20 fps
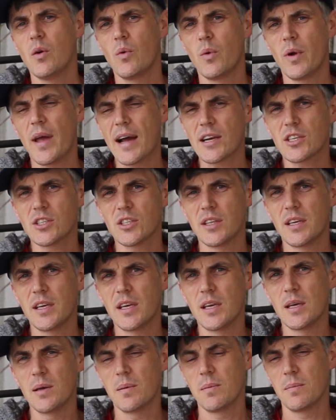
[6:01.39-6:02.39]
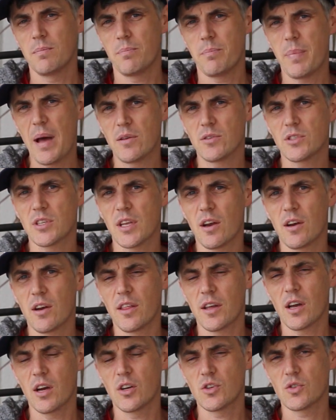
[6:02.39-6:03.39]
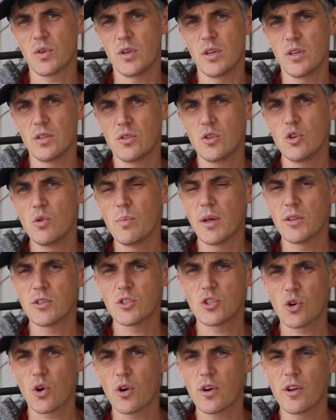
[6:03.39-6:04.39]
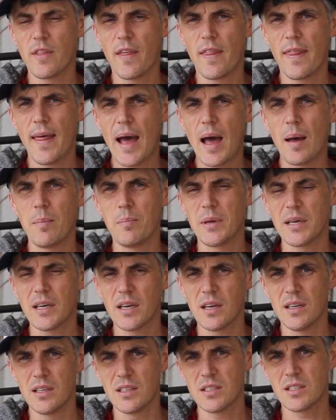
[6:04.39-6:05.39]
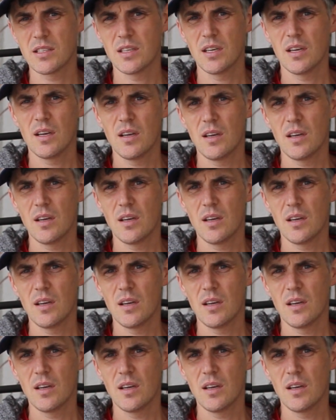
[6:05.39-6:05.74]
we actually bounced the country 2 months shorter than that because